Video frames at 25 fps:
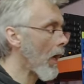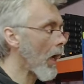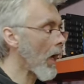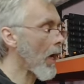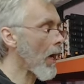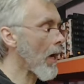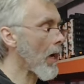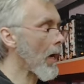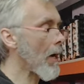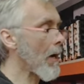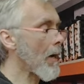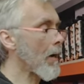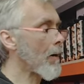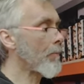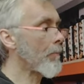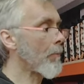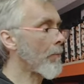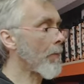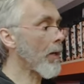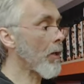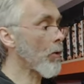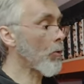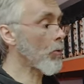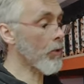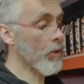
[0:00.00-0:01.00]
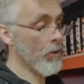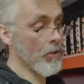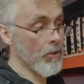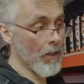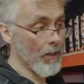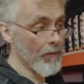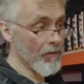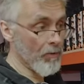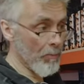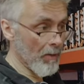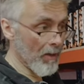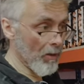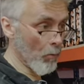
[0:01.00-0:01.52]
But it also
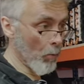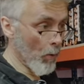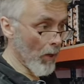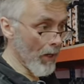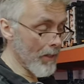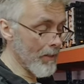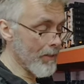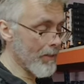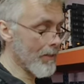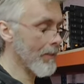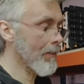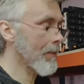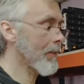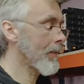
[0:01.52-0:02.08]
saves a bit of weight.